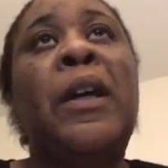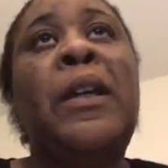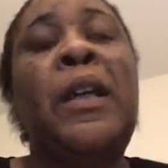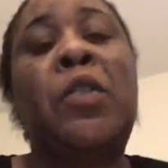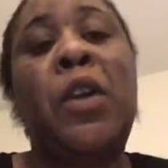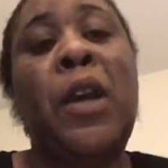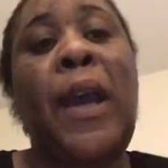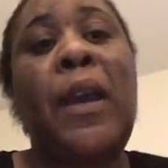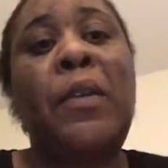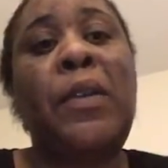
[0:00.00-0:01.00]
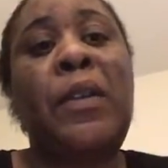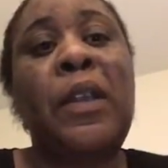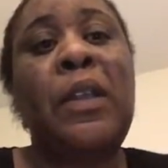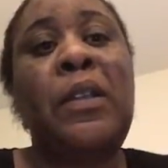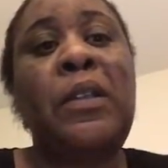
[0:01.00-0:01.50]
came to our house,
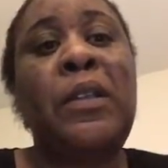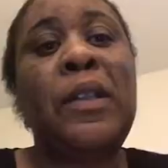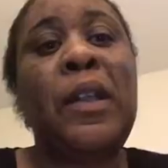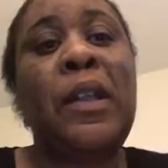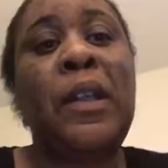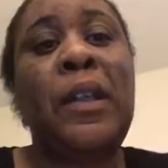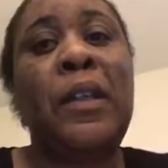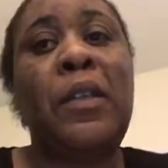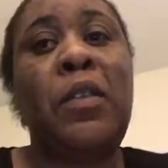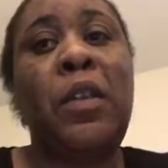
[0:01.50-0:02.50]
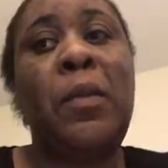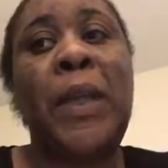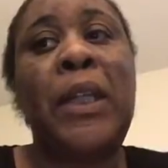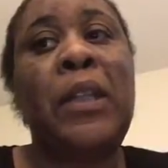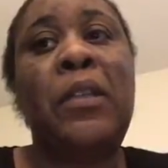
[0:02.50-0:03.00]
and she said, like,
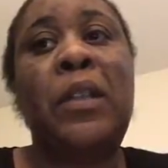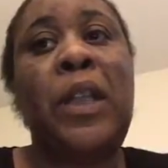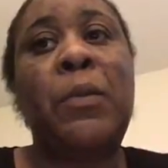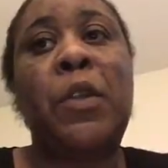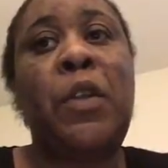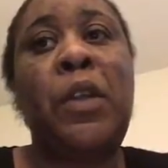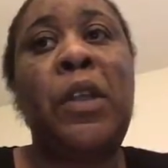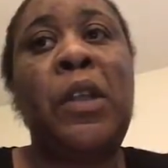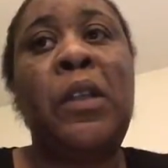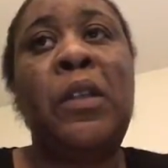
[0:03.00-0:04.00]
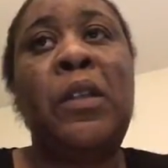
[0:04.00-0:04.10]
nobody in the neighborhood